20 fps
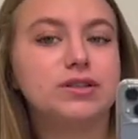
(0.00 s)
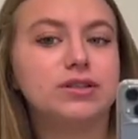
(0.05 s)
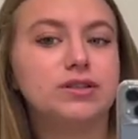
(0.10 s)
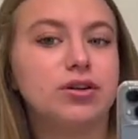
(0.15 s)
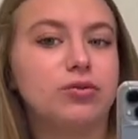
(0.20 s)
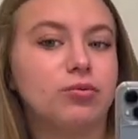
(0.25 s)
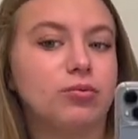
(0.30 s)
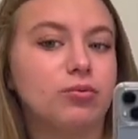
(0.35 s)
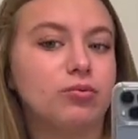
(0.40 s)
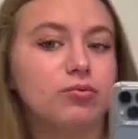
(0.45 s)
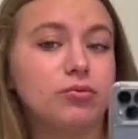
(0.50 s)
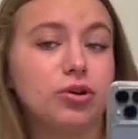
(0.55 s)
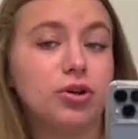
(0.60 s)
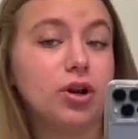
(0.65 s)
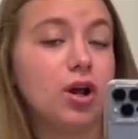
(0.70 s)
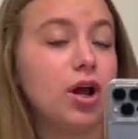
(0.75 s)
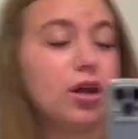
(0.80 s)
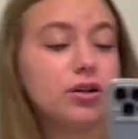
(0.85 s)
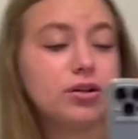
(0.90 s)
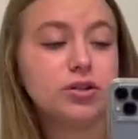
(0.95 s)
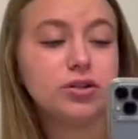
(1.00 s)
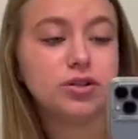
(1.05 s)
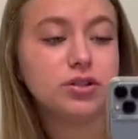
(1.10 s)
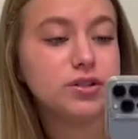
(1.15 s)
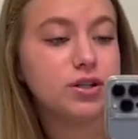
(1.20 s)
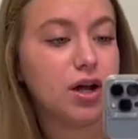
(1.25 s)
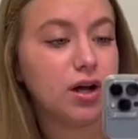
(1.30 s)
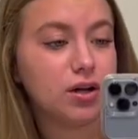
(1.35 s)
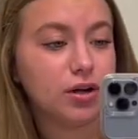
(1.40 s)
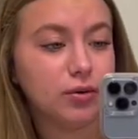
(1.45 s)
are not just
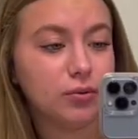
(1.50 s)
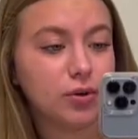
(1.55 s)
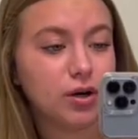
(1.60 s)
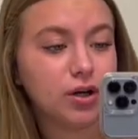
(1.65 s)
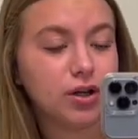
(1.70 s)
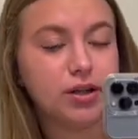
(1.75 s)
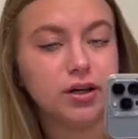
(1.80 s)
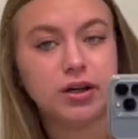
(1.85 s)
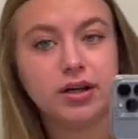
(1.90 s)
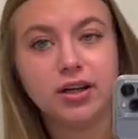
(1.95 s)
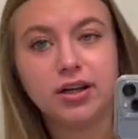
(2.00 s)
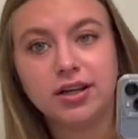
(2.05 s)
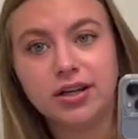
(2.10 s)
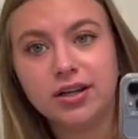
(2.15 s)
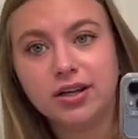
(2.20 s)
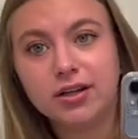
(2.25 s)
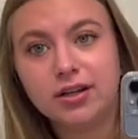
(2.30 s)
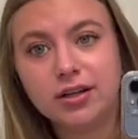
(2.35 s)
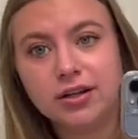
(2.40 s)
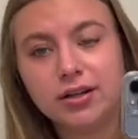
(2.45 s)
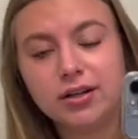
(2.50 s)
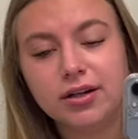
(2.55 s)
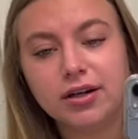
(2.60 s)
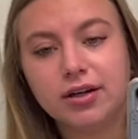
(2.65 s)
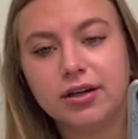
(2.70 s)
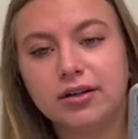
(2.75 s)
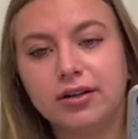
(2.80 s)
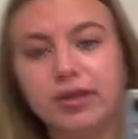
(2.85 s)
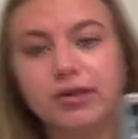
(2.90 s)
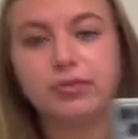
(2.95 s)
not gonna work. Like,
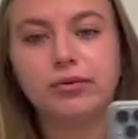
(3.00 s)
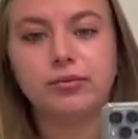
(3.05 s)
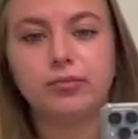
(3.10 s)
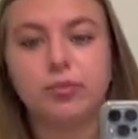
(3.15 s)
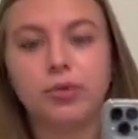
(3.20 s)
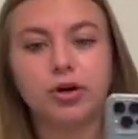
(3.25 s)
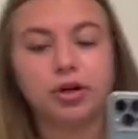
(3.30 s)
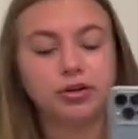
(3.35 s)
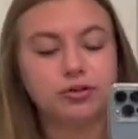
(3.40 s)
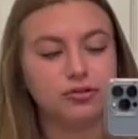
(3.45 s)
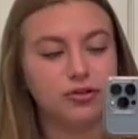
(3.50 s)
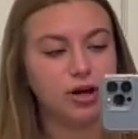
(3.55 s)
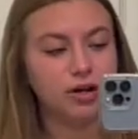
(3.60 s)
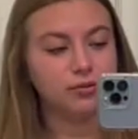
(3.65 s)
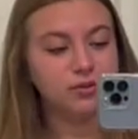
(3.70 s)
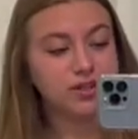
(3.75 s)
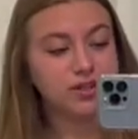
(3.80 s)
they would work fine with